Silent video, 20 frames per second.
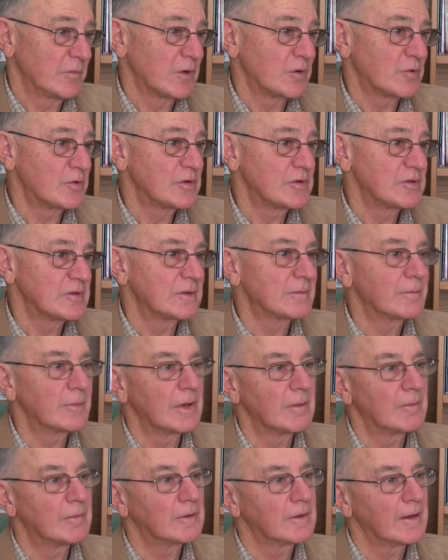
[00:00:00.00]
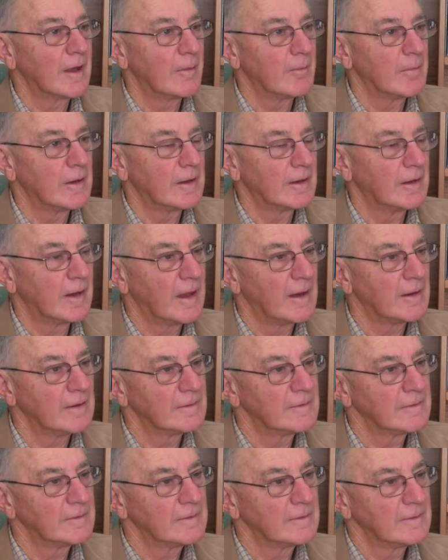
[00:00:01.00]
Christian people to come in
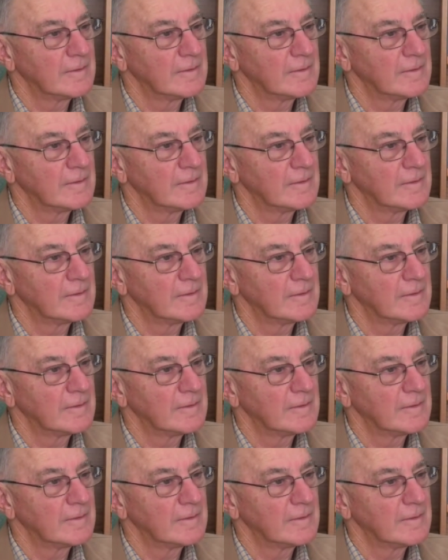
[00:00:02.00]
and